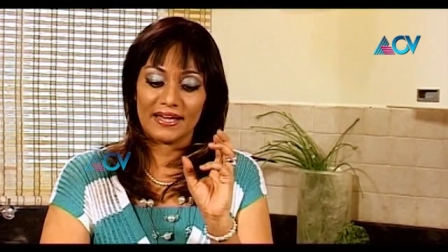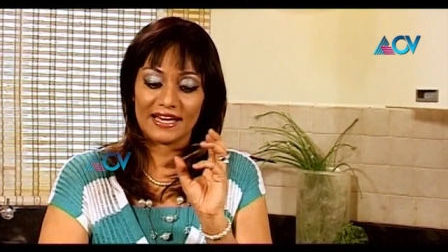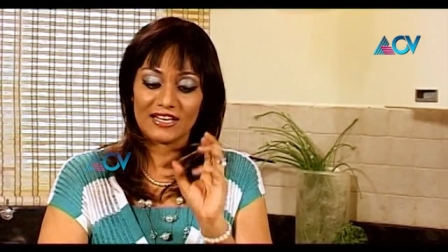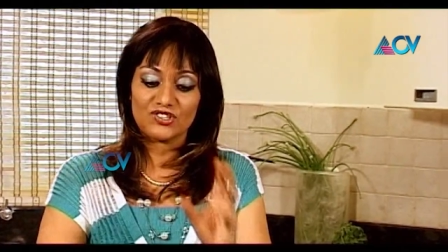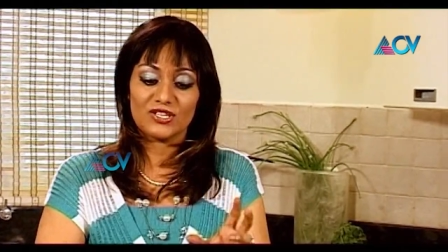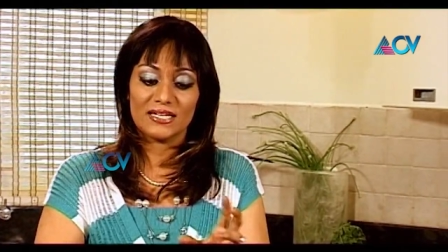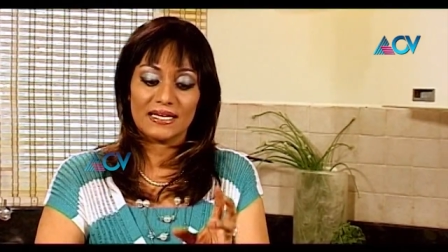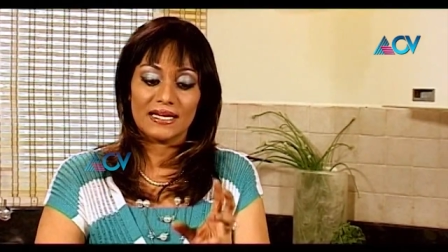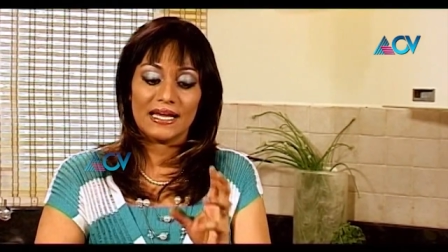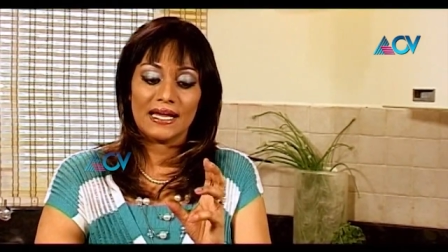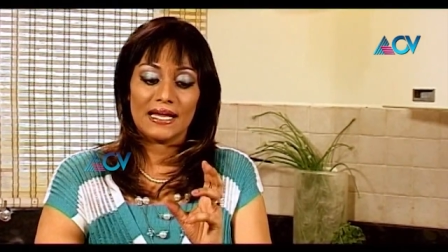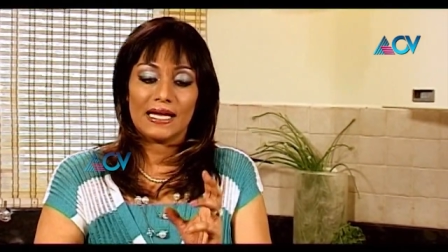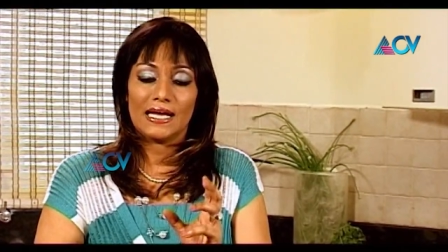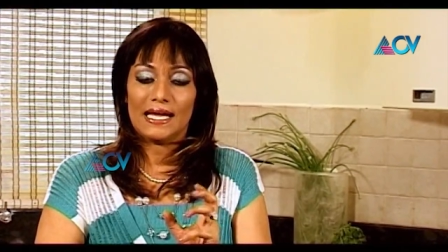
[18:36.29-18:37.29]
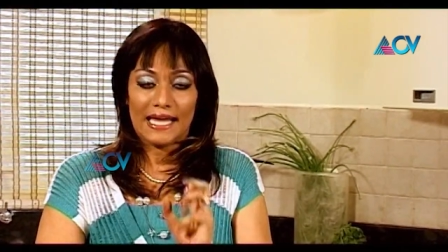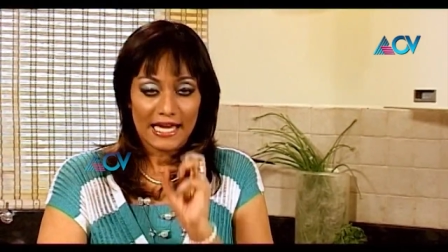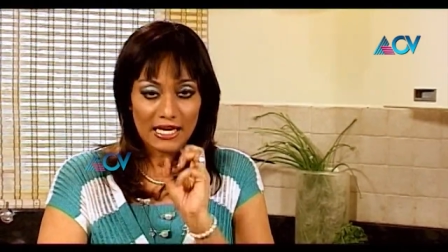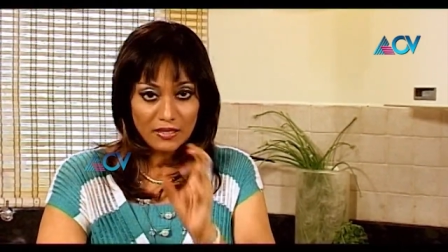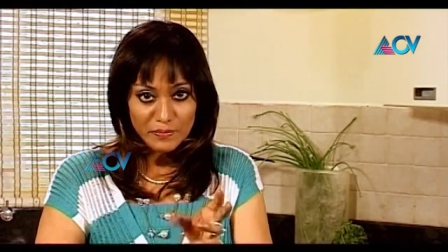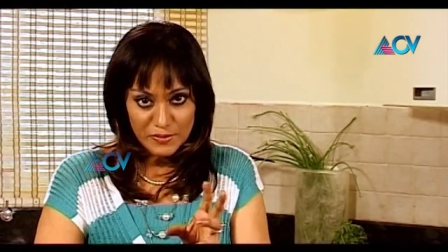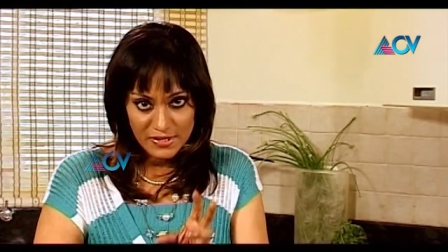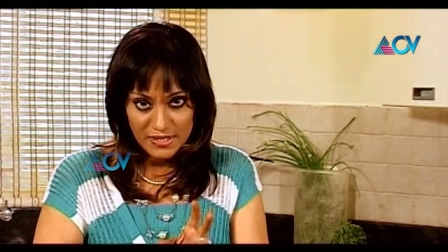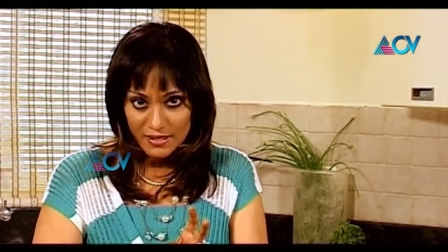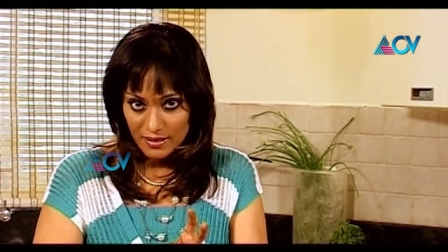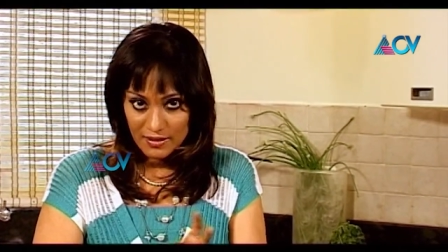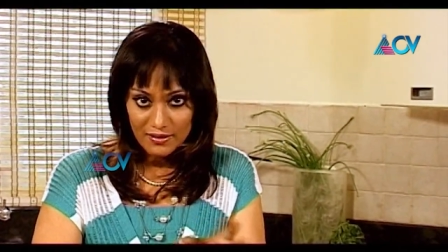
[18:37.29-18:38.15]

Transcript: actually helps